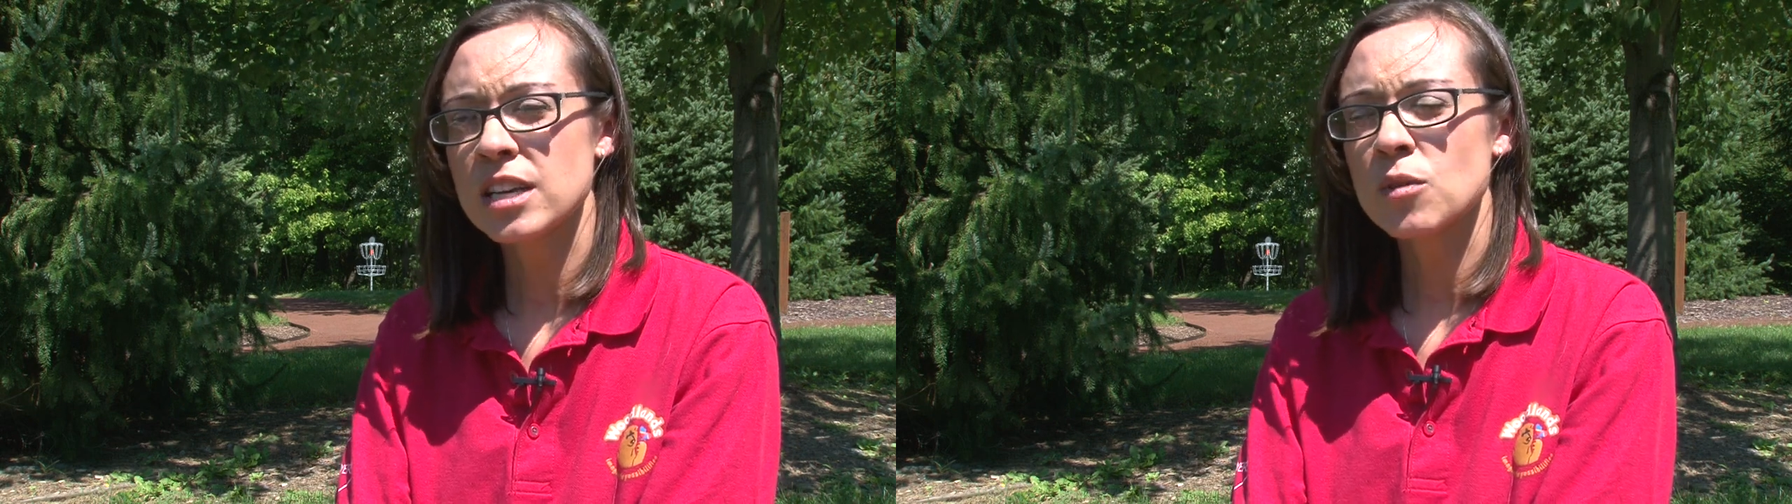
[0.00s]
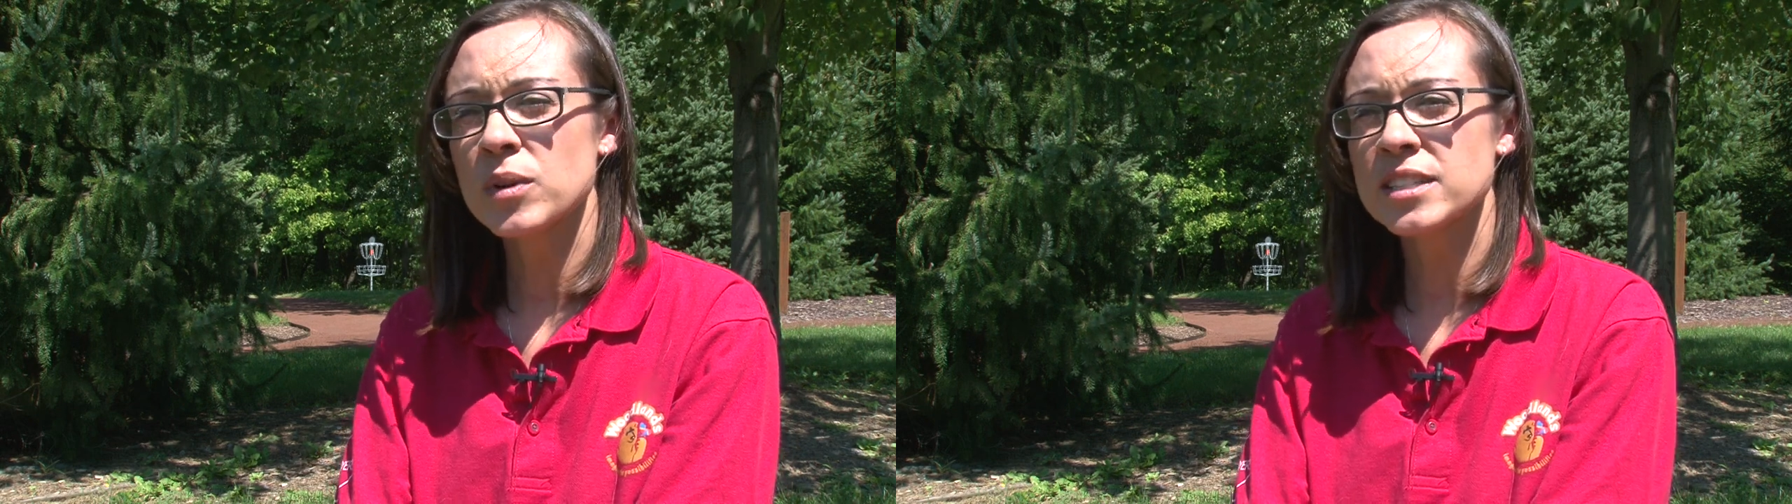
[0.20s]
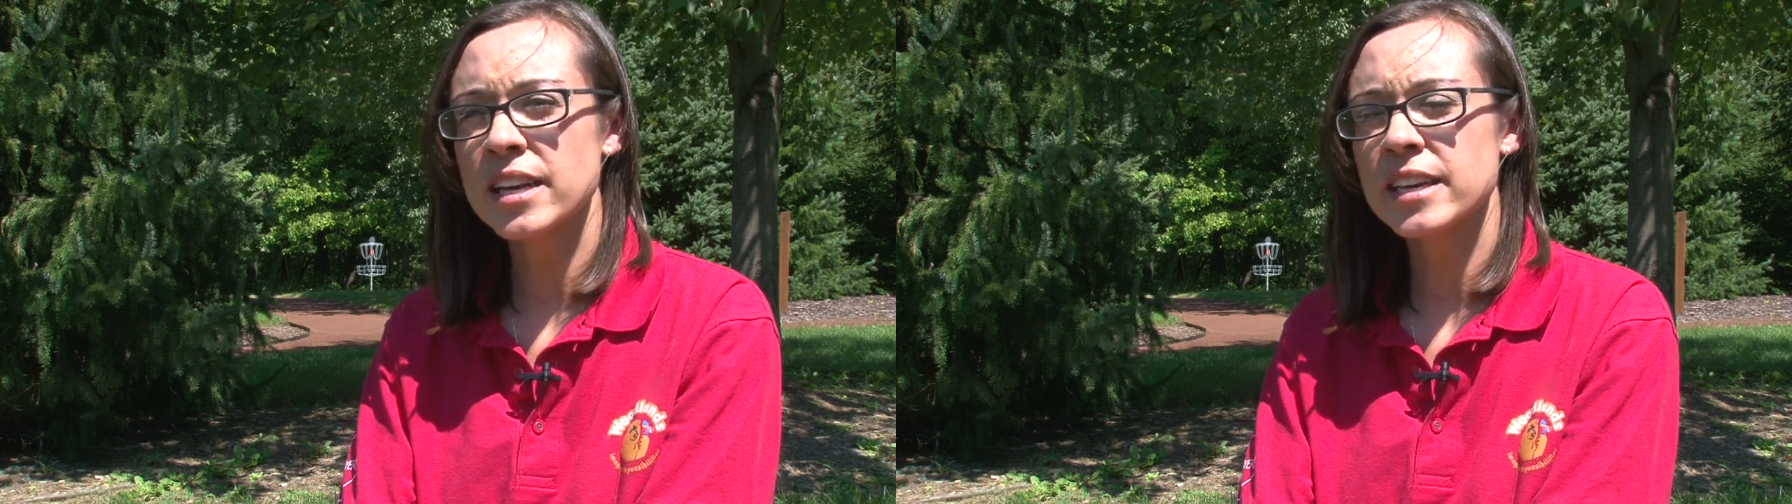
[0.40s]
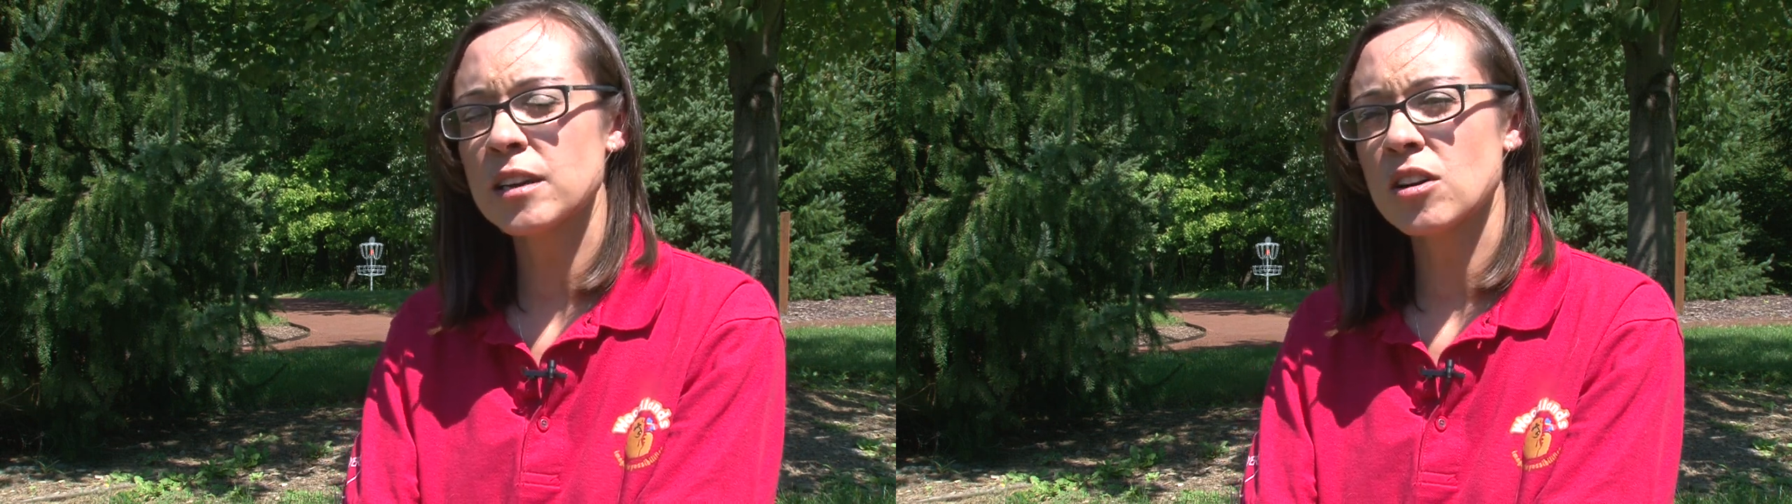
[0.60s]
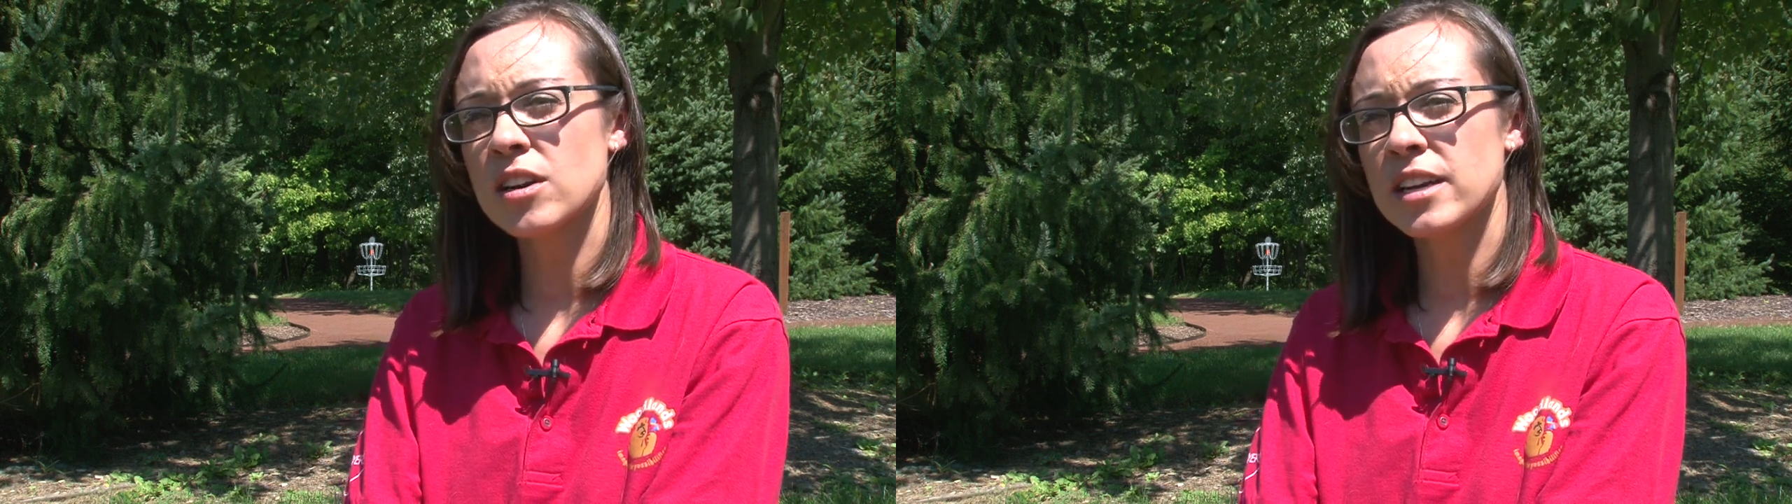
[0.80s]
we take
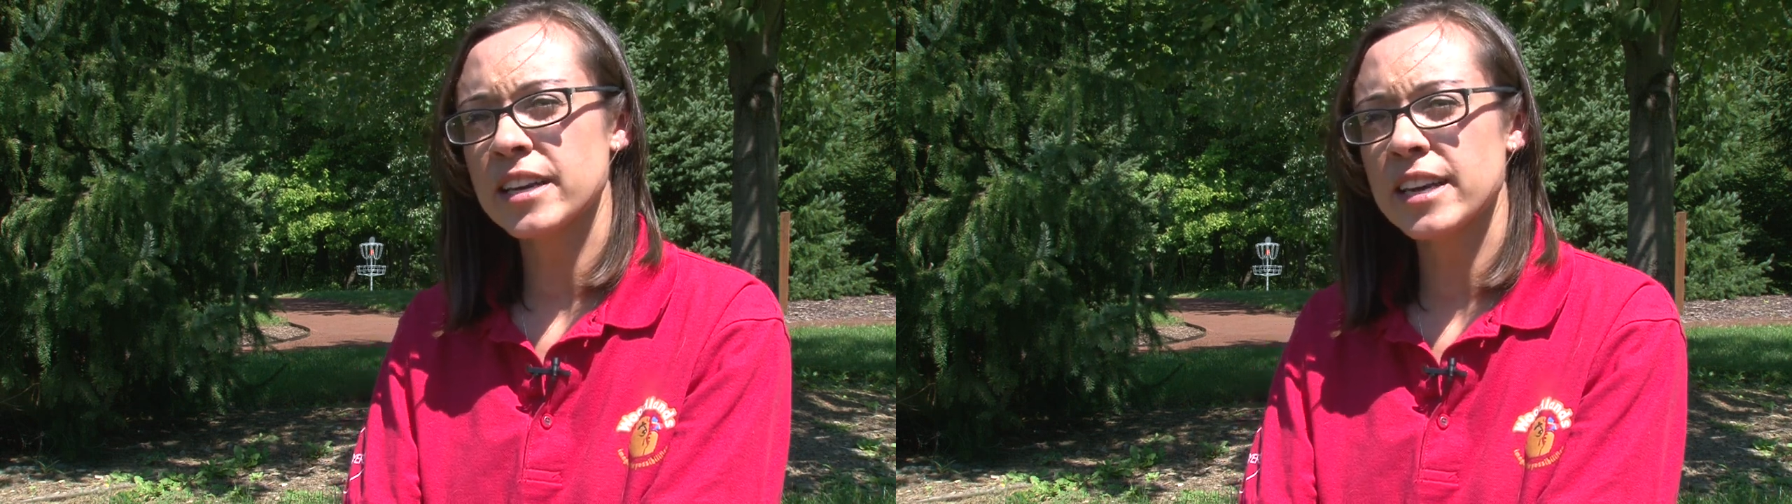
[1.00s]
it on a